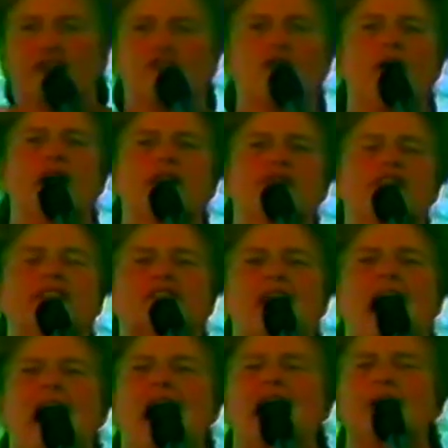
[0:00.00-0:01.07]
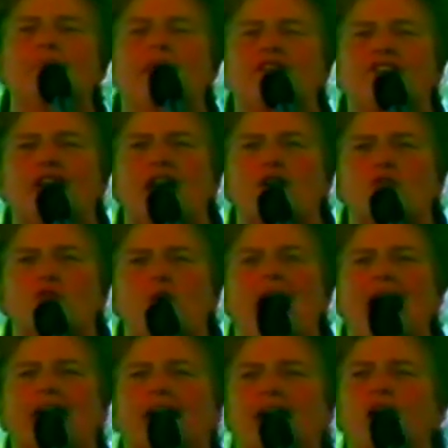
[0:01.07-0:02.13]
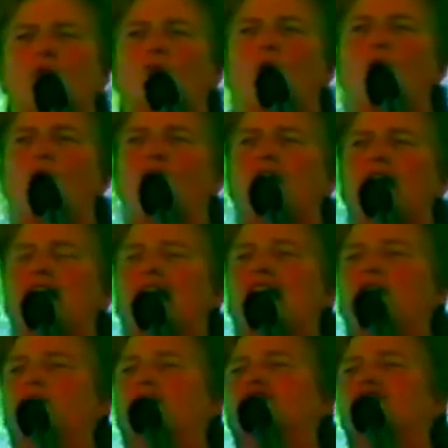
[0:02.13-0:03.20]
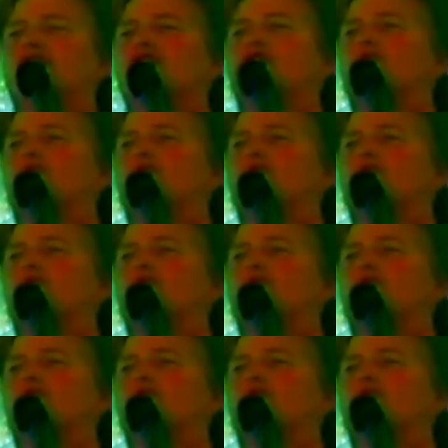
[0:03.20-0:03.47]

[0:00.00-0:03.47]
during the time of the Iraqi war, and he was the